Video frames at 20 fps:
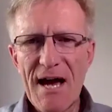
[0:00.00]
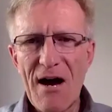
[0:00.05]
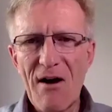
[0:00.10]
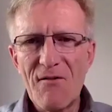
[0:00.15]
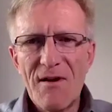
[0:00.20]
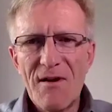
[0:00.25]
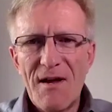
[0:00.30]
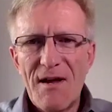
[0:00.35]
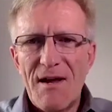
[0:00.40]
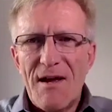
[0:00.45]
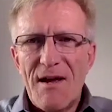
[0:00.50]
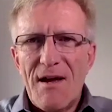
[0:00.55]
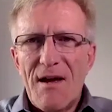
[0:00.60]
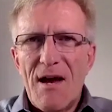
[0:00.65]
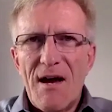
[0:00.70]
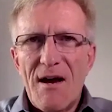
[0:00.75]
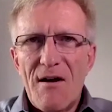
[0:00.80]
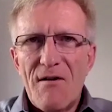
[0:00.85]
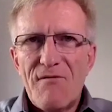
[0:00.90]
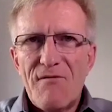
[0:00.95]
out
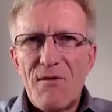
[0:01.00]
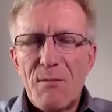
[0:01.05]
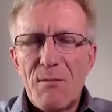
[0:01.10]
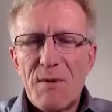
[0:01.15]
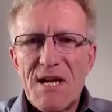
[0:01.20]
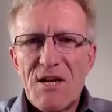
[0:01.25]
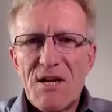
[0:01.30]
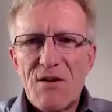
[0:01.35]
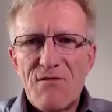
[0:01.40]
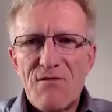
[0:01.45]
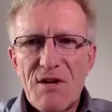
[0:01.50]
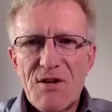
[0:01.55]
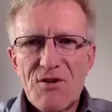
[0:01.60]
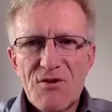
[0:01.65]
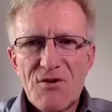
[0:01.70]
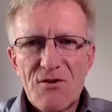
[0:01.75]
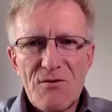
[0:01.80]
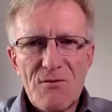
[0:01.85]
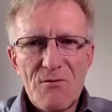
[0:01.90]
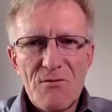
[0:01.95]
from an
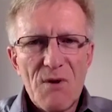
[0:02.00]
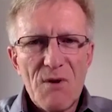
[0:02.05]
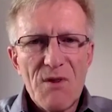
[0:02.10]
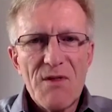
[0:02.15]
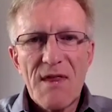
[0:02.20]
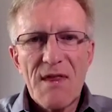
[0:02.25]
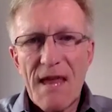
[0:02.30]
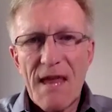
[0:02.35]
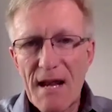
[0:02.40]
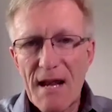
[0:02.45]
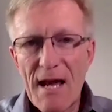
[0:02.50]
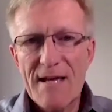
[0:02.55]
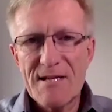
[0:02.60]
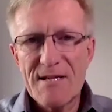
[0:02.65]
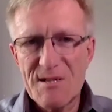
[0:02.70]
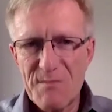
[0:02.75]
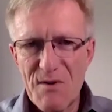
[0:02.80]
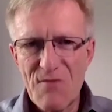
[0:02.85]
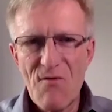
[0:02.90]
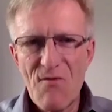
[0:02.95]
individual whether they like
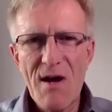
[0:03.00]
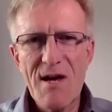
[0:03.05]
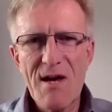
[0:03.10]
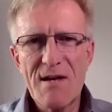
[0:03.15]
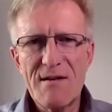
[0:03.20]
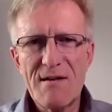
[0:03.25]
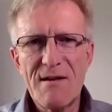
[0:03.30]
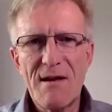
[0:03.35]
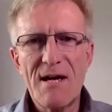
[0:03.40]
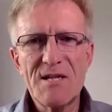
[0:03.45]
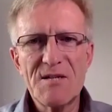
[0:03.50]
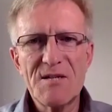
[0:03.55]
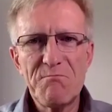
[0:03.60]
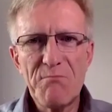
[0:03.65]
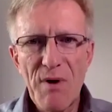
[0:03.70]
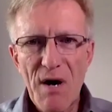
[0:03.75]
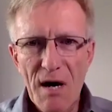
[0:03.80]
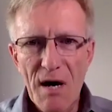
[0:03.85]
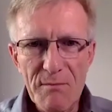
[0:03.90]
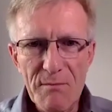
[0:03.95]
to be
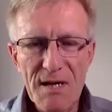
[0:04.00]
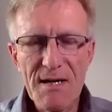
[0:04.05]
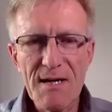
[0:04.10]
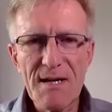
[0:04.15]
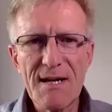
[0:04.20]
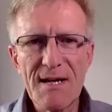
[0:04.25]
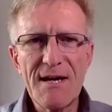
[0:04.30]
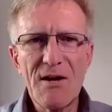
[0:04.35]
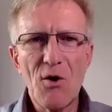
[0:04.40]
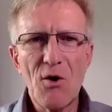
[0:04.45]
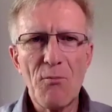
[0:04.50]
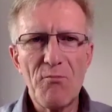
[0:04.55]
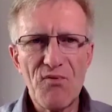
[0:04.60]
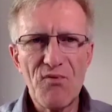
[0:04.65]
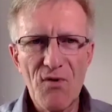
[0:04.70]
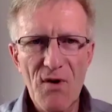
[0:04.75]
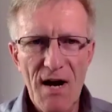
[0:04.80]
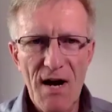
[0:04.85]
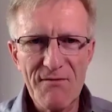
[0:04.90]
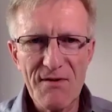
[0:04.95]
recognized publicly or
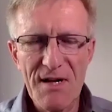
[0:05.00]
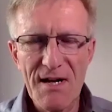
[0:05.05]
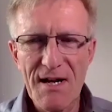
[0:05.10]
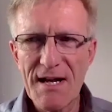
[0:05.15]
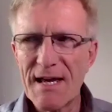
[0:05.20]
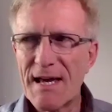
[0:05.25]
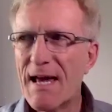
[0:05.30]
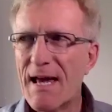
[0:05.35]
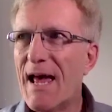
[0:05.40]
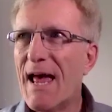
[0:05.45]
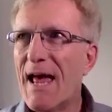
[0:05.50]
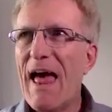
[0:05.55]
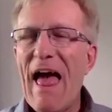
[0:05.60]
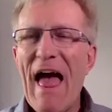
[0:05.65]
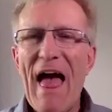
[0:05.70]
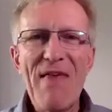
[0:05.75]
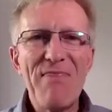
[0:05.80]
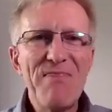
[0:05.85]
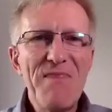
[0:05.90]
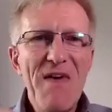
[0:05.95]
privately.
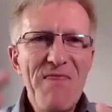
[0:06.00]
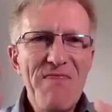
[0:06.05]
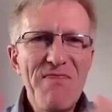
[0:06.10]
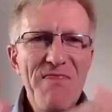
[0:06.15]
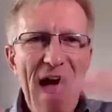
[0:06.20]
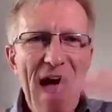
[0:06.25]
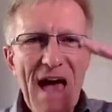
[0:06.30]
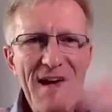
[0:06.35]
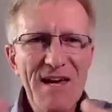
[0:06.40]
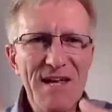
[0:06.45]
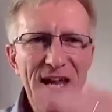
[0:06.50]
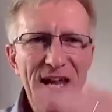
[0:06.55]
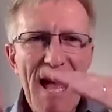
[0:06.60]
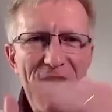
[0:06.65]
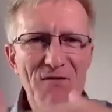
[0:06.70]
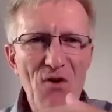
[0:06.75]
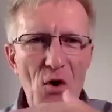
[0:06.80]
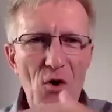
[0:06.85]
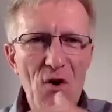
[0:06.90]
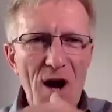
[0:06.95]
And then that can
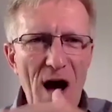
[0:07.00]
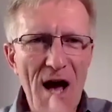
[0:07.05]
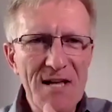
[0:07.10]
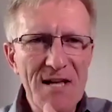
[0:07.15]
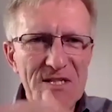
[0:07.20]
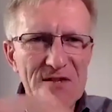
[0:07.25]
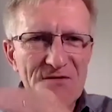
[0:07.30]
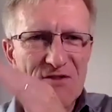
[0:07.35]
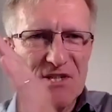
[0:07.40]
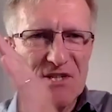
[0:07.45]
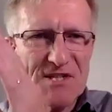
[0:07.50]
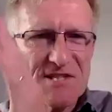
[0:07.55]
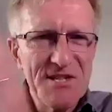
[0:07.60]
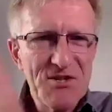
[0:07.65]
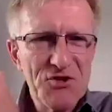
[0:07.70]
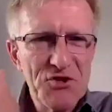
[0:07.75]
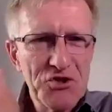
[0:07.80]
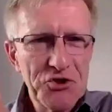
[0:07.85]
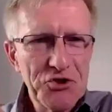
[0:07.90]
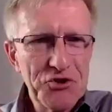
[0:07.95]
have all kinds of
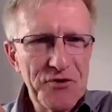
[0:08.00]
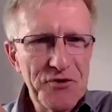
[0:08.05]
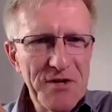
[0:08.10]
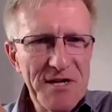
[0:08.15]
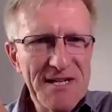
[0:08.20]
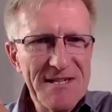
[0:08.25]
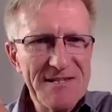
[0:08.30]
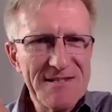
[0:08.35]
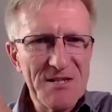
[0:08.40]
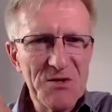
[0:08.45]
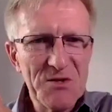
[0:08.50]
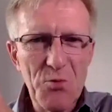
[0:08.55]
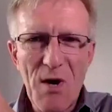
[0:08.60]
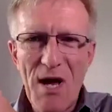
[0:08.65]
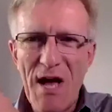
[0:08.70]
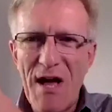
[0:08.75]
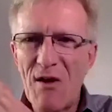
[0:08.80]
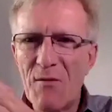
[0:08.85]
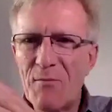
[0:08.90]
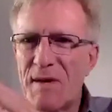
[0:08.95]
decision trees as
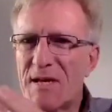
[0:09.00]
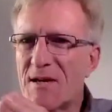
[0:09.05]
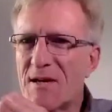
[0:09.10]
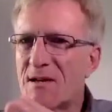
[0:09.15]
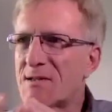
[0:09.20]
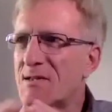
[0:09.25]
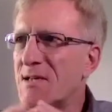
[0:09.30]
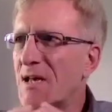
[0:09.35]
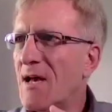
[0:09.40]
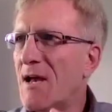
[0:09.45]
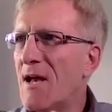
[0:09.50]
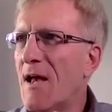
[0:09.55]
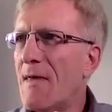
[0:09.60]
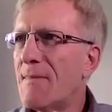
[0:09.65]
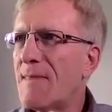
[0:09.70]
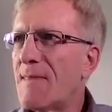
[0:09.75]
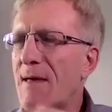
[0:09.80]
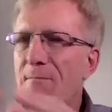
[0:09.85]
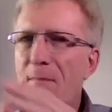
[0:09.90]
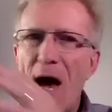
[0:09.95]
well, because
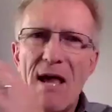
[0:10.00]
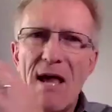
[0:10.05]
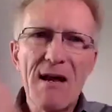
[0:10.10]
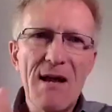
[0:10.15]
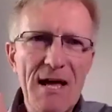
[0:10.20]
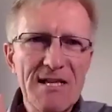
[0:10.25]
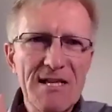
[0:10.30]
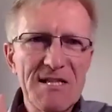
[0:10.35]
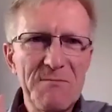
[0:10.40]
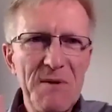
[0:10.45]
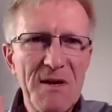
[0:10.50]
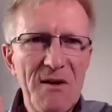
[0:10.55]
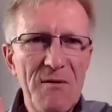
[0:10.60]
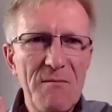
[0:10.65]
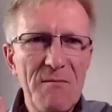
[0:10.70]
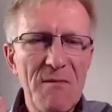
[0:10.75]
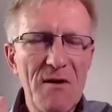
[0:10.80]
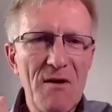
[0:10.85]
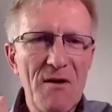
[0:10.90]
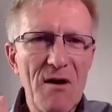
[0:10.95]
they might like to
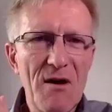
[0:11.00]
be